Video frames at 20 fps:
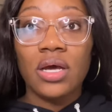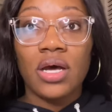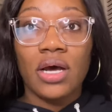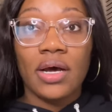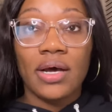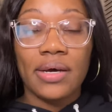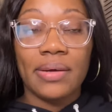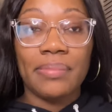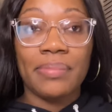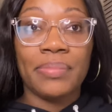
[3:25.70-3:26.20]

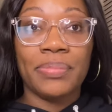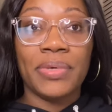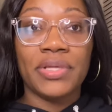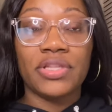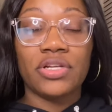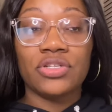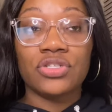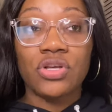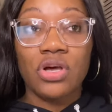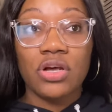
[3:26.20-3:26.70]
um, but
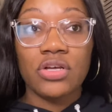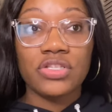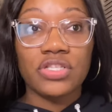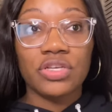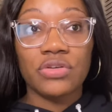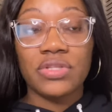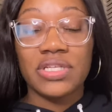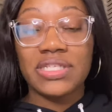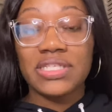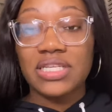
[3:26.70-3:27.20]
there's also
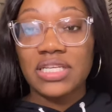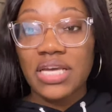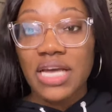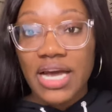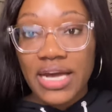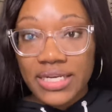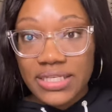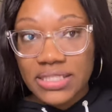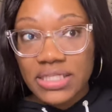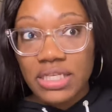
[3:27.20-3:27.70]
the
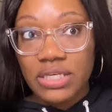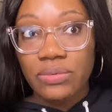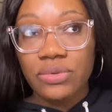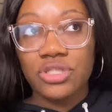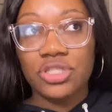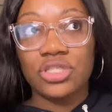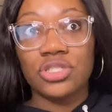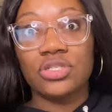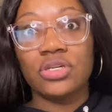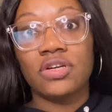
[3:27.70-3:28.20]
CIC, which
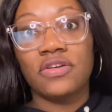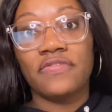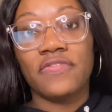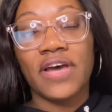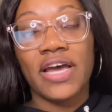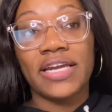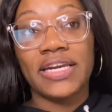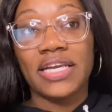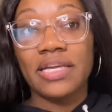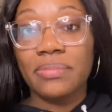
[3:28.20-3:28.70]
is
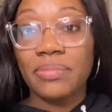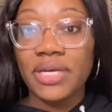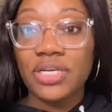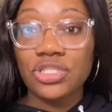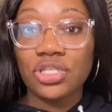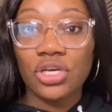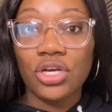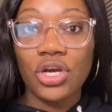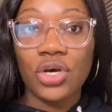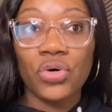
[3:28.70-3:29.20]
Certified
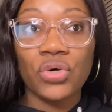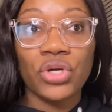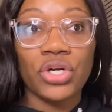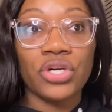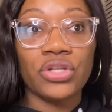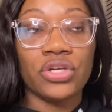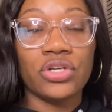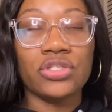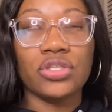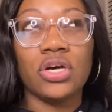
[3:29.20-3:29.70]
Inpatient Coder.
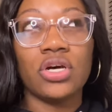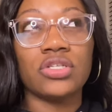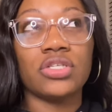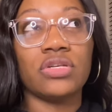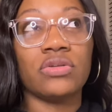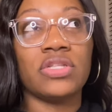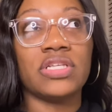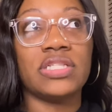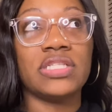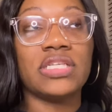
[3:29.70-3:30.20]
There's also
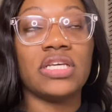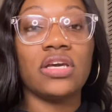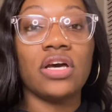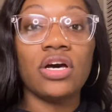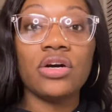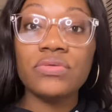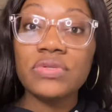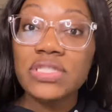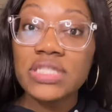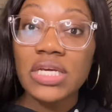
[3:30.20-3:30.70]
the
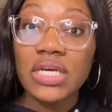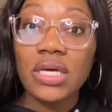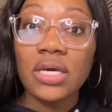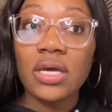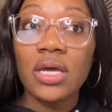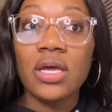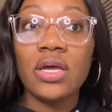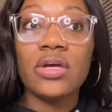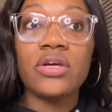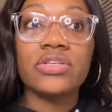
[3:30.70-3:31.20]
COC,
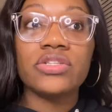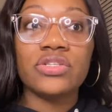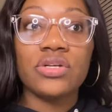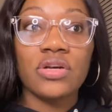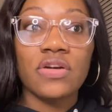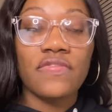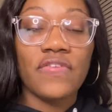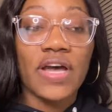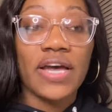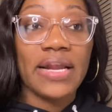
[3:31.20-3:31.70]

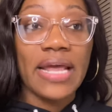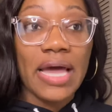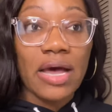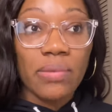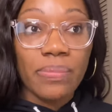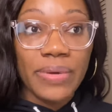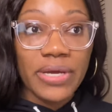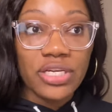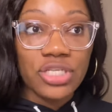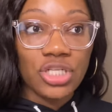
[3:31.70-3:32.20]
Certified
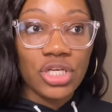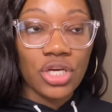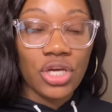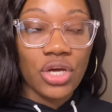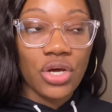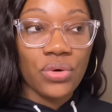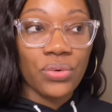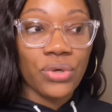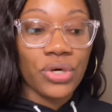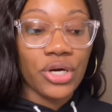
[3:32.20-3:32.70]
Outpatient
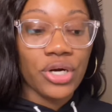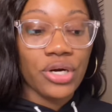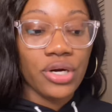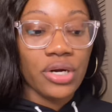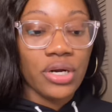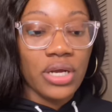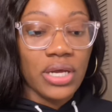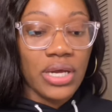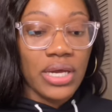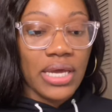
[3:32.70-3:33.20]
Coder.
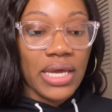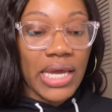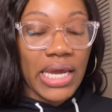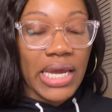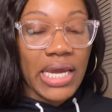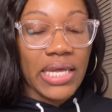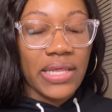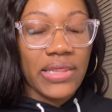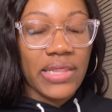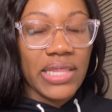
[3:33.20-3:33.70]

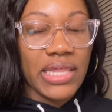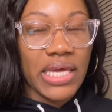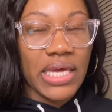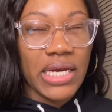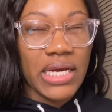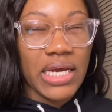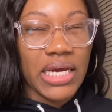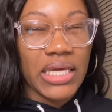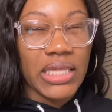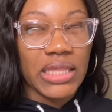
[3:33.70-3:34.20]
And
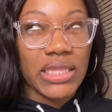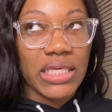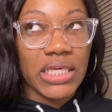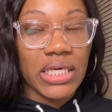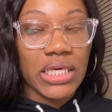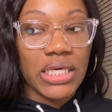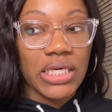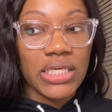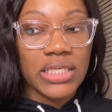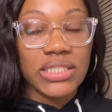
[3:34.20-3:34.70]
then I
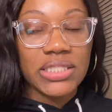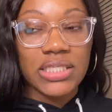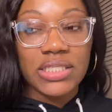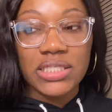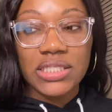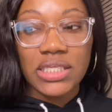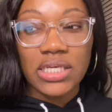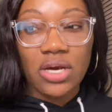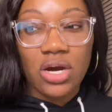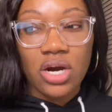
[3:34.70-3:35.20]
think it's the
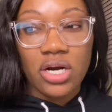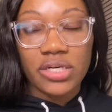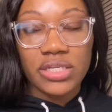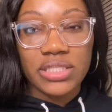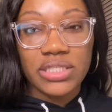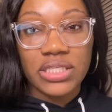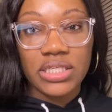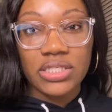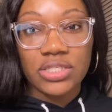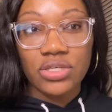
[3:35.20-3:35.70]

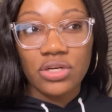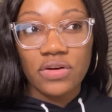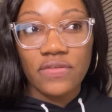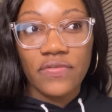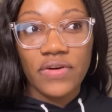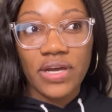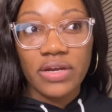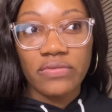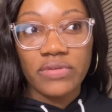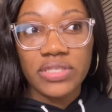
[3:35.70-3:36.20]
CRC,
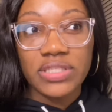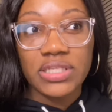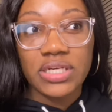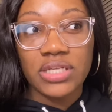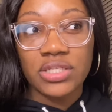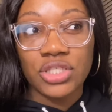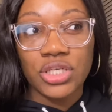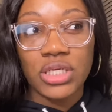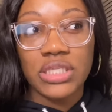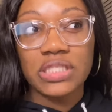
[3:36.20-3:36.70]
Certified Risk
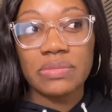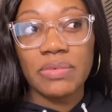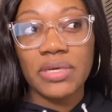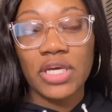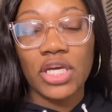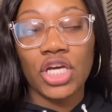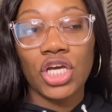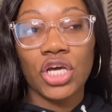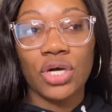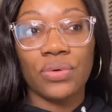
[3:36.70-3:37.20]

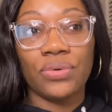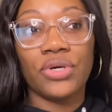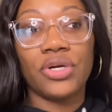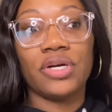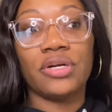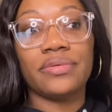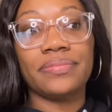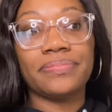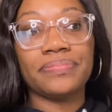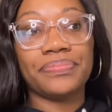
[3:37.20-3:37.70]
Adjustment
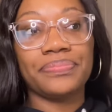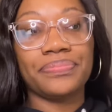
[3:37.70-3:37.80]
Coder.